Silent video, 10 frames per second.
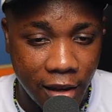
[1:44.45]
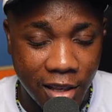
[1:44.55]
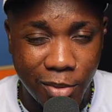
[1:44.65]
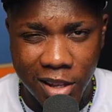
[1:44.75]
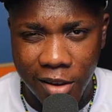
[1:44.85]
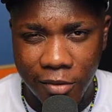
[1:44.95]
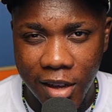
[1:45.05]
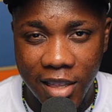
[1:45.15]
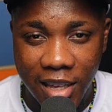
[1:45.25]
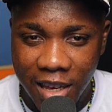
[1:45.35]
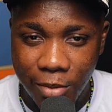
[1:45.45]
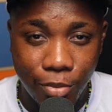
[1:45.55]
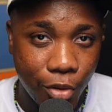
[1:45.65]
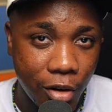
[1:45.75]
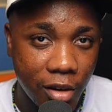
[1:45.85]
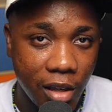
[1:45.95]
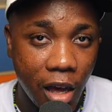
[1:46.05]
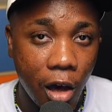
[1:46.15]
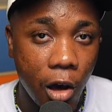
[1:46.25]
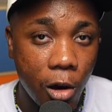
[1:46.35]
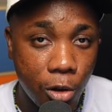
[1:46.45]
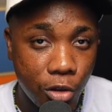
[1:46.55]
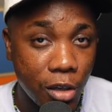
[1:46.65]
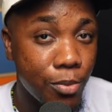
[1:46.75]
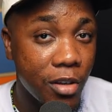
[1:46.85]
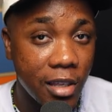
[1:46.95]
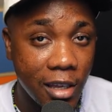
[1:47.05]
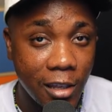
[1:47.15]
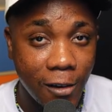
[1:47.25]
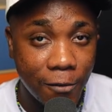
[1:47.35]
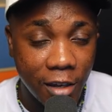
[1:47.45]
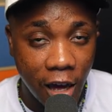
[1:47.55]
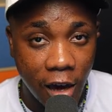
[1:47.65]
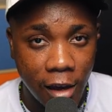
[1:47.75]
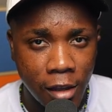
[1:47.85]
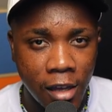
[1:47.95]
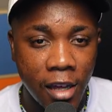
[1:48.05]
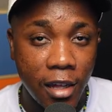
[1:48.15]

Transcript: As a matter of fact, they import 100% of the oil